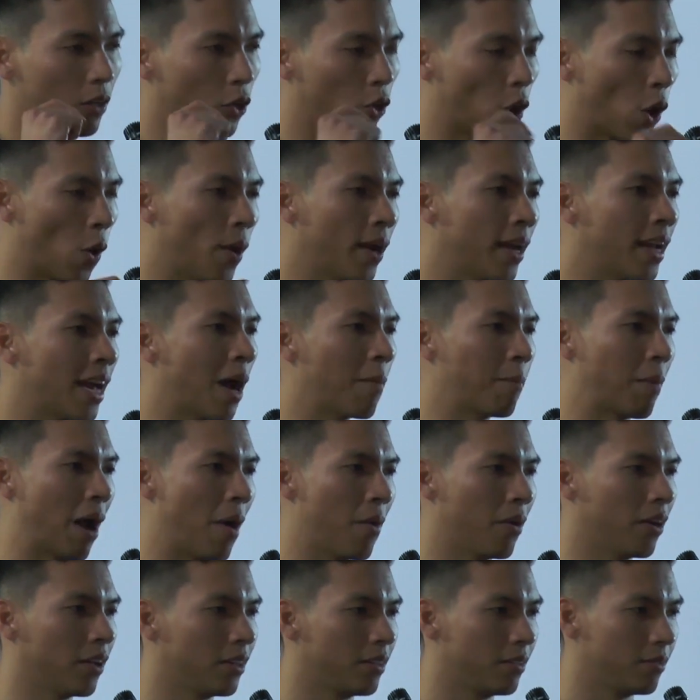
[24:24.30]
Growing up,
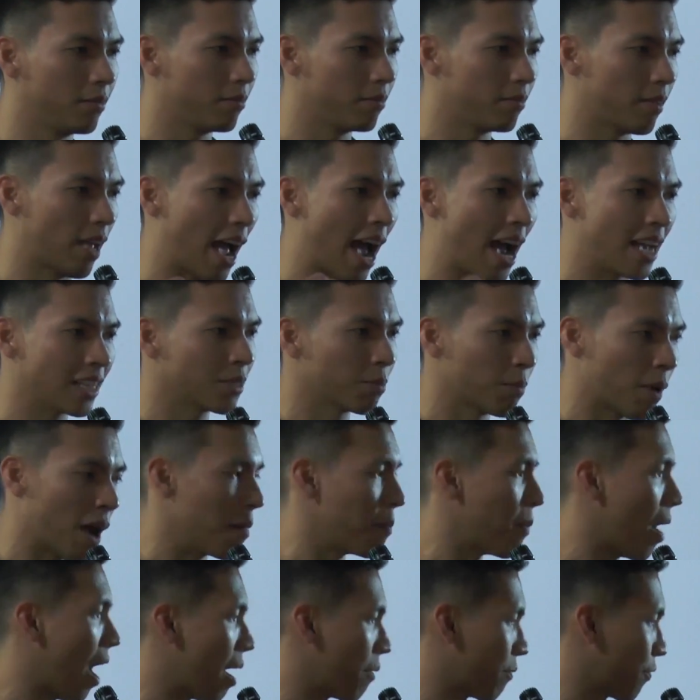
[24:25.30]
I would ask
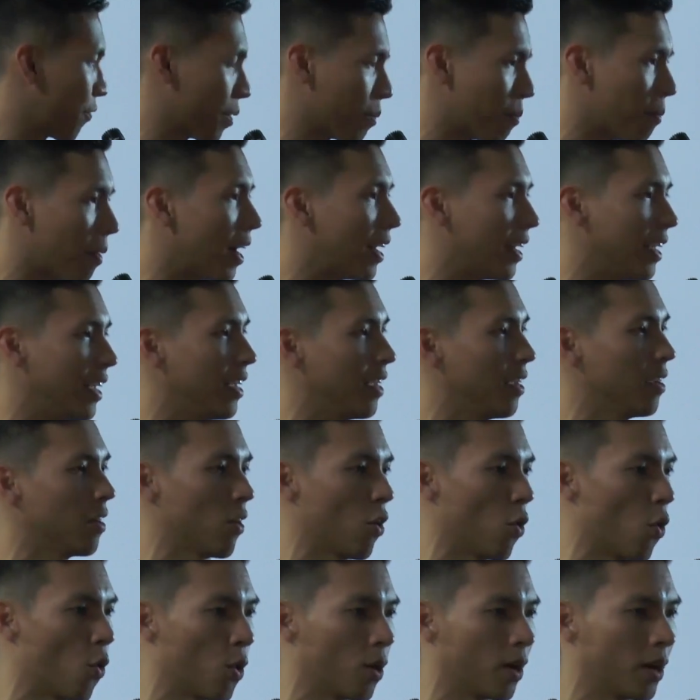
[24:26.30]
my mom for
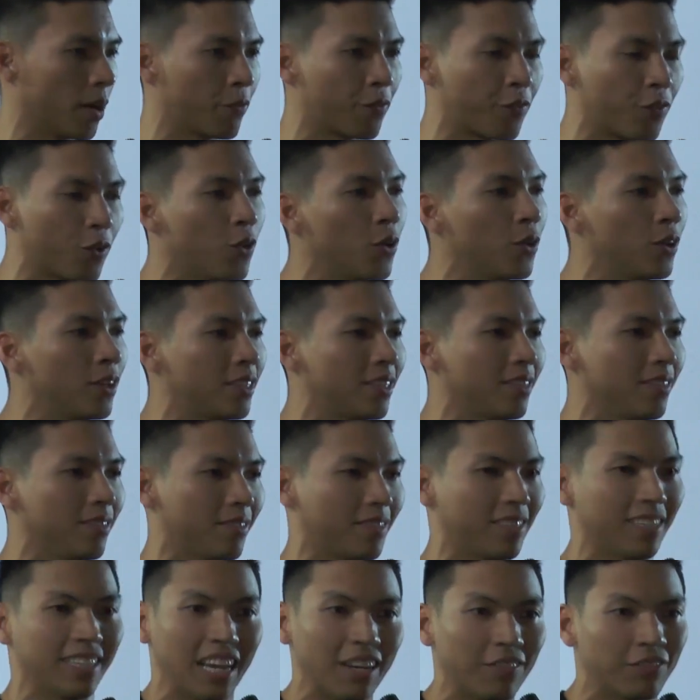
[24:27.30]
money or food
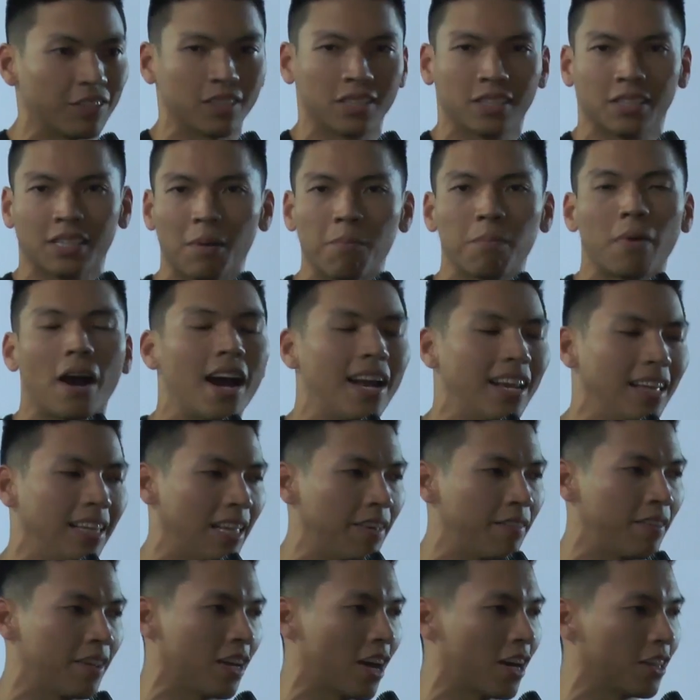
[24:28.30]
to give to somebody
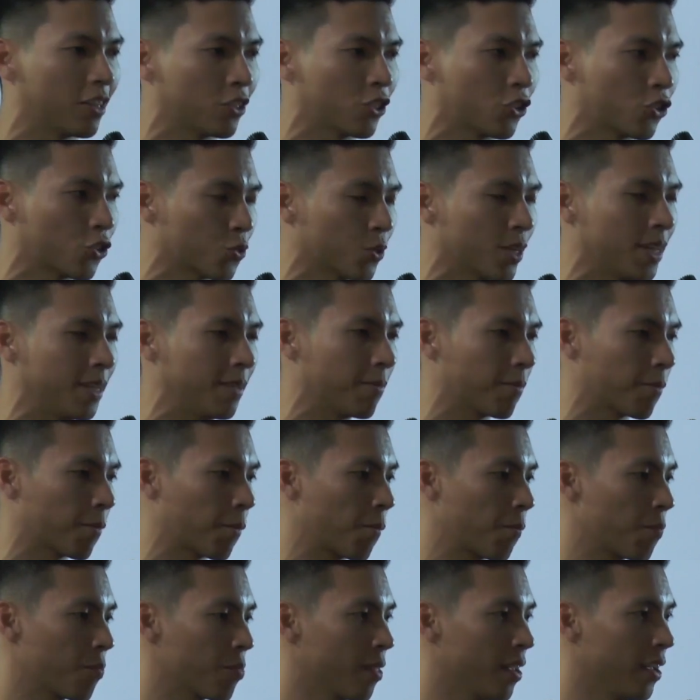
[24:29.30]
living on the street.
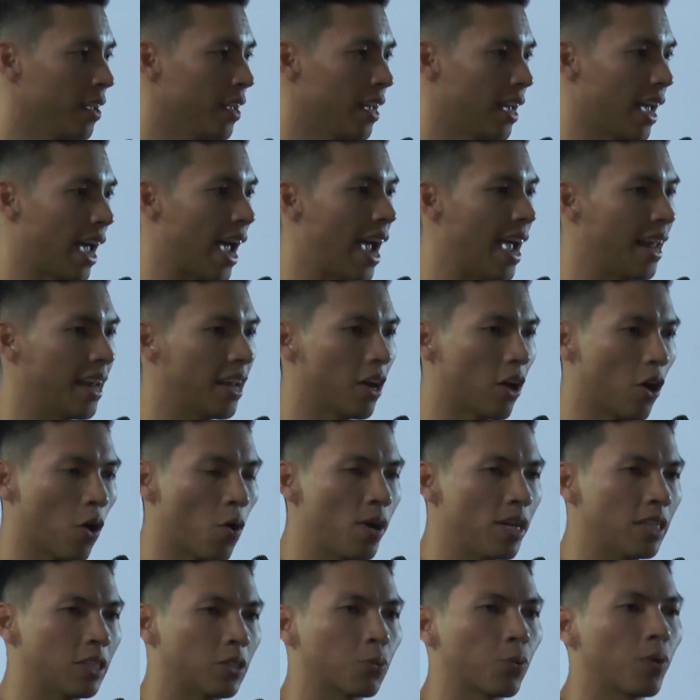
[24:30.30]
And it
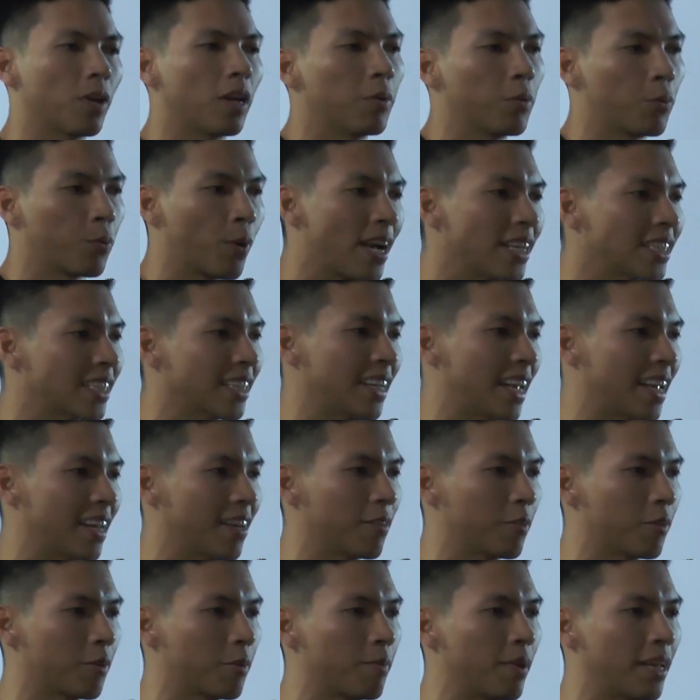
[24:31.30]

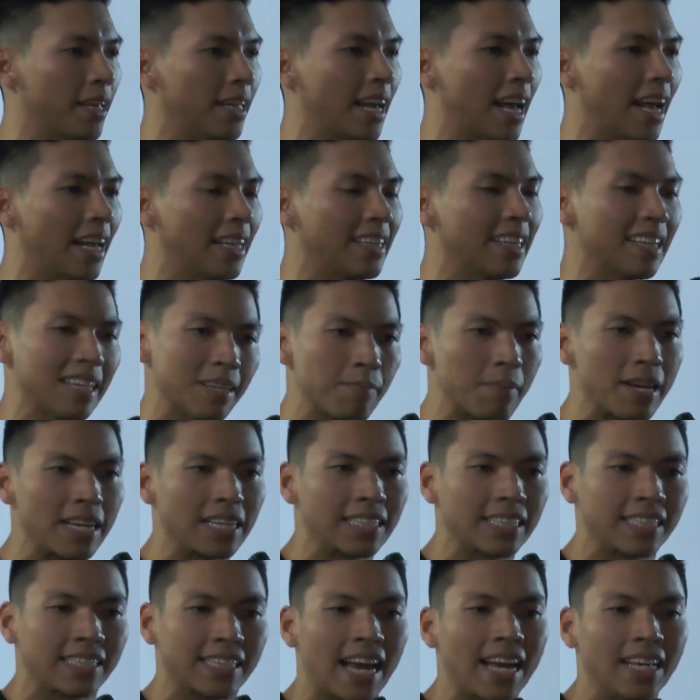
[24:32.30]
resonated with me that it didn't
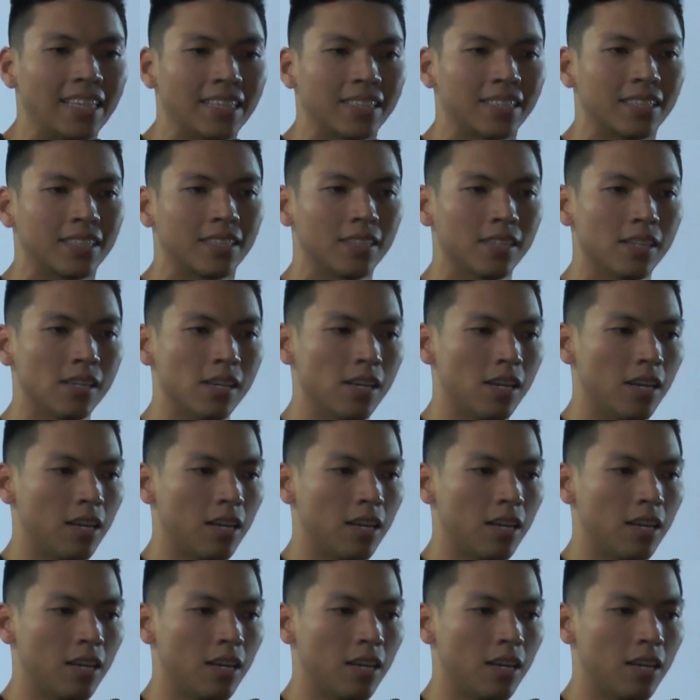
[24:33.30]
make sense